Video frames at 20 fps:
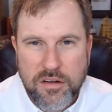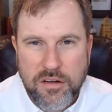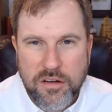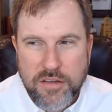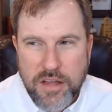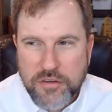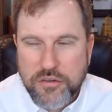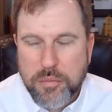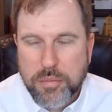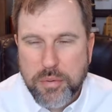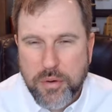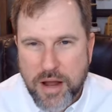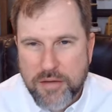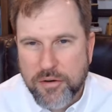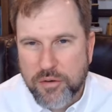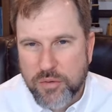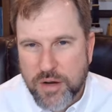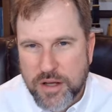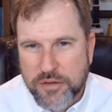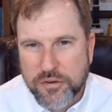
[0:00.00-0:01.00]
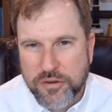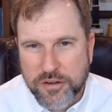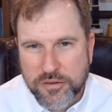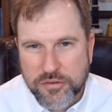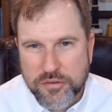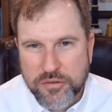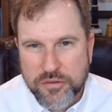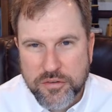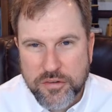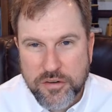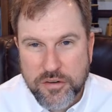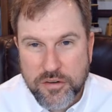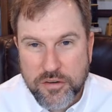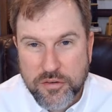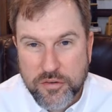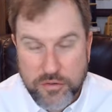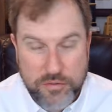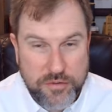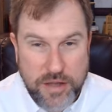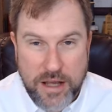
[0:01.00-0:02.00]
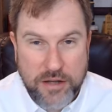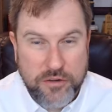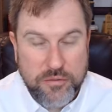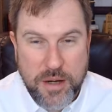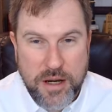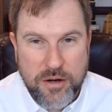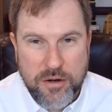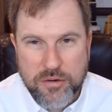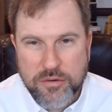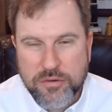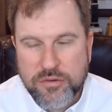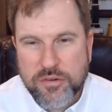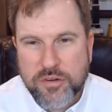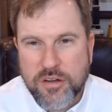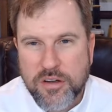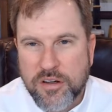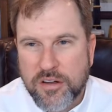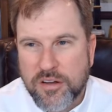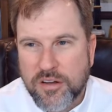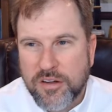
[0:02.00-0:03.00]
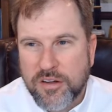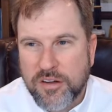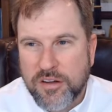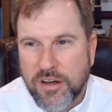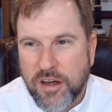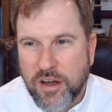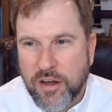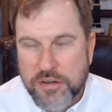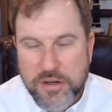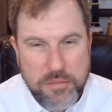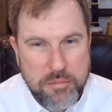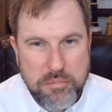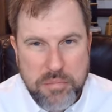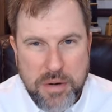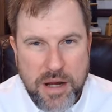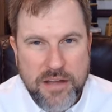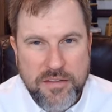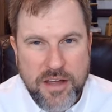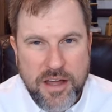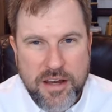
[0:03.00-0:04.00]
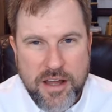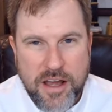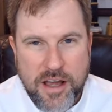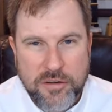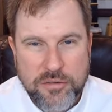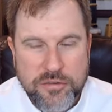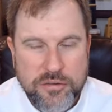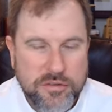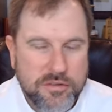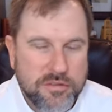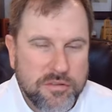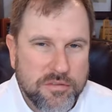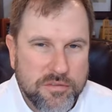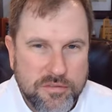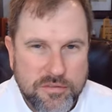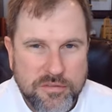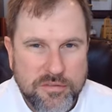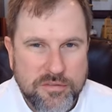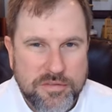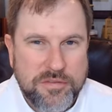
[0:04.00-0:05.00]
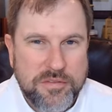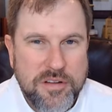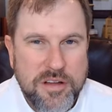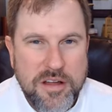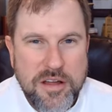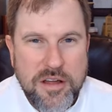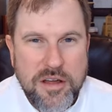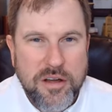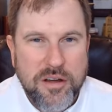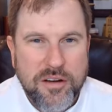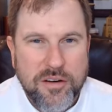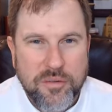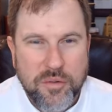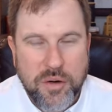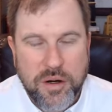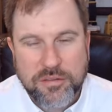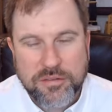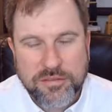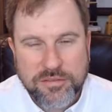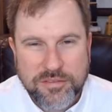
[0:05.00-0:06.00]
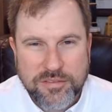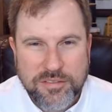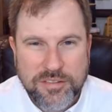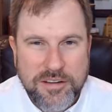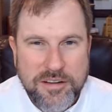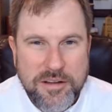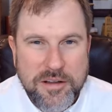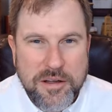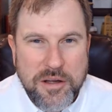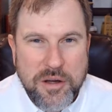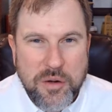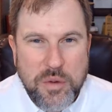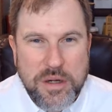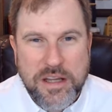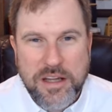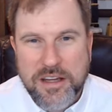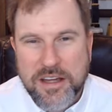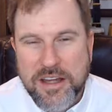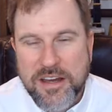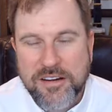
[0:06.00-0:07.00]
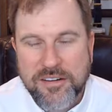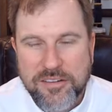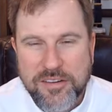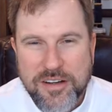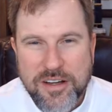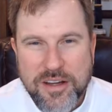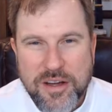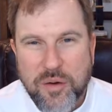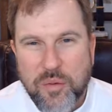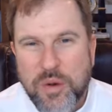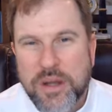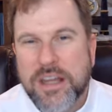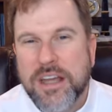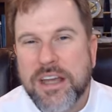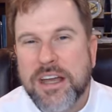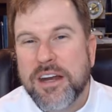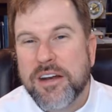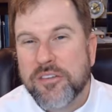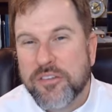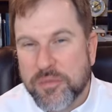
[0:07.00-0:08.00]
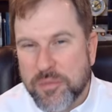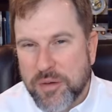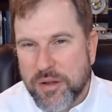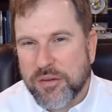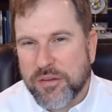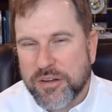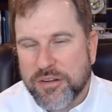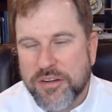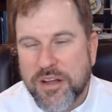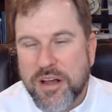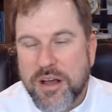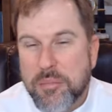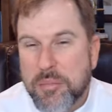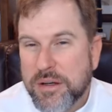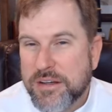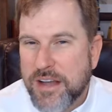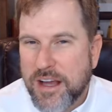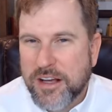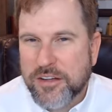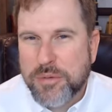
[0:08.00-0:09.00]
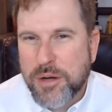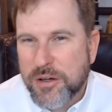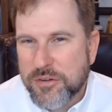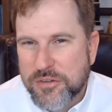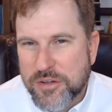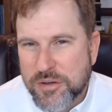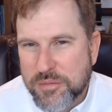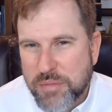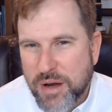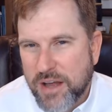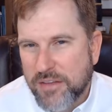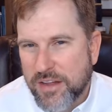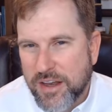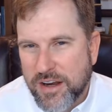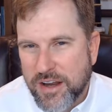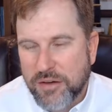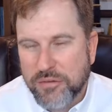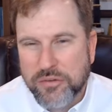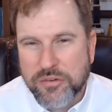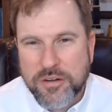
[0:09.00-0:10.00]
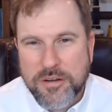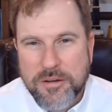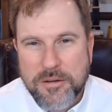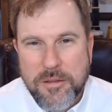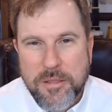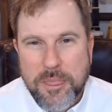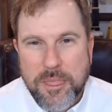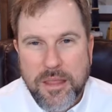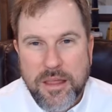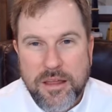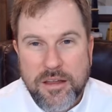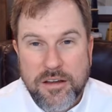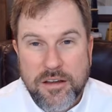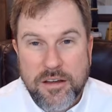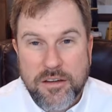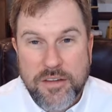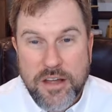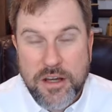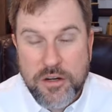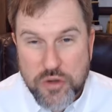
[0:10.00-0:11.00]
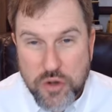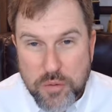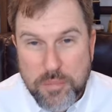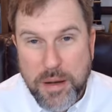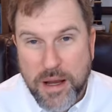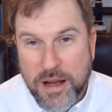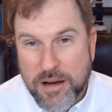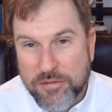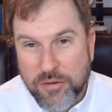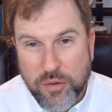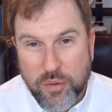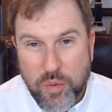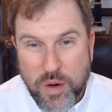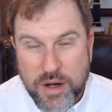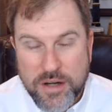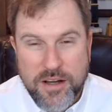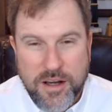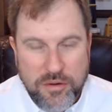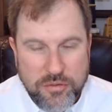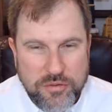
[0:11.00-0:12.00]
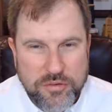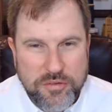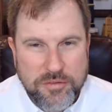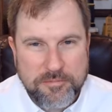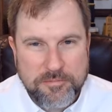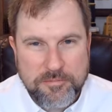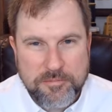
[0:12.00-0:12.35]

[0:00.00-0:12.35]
That's a private residence. Taxpayers didn't buy that house. Well, we could get into some other things. But taxpayers didn't buy that house. They do pay for the White House.